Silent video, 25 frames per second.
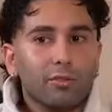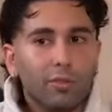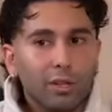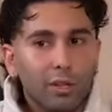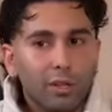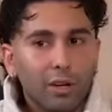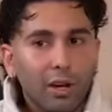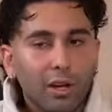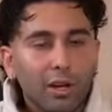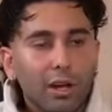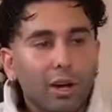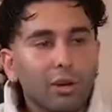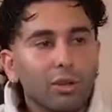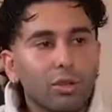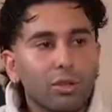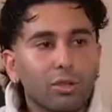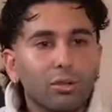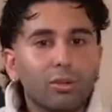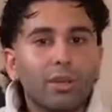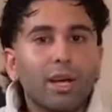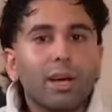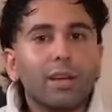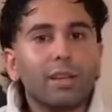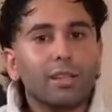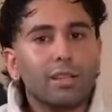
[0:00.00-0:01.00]
figure out how to
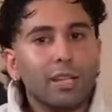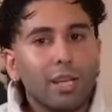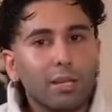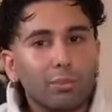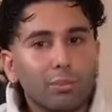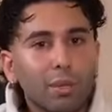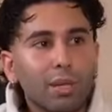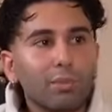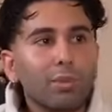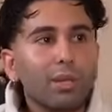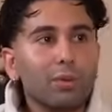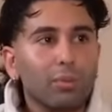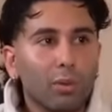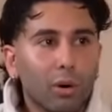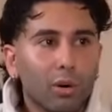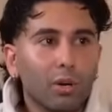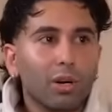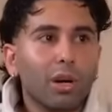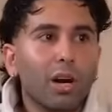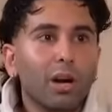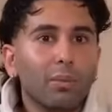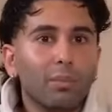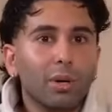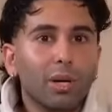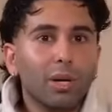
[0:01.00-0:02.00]
do that and then maybe
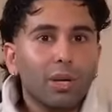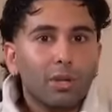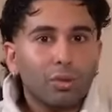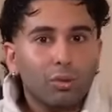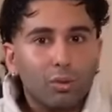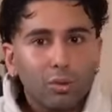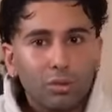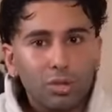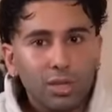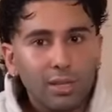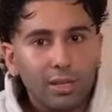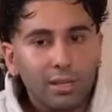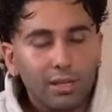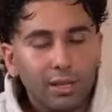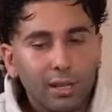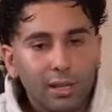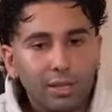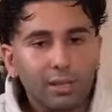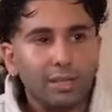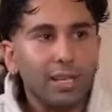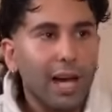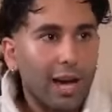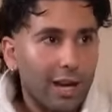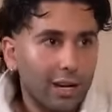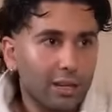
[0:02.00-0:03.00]
walk up. Don't just
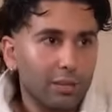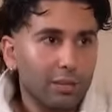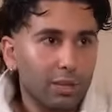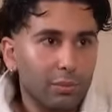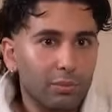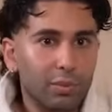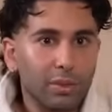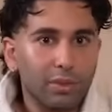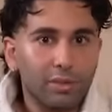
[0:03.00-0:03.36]
attack the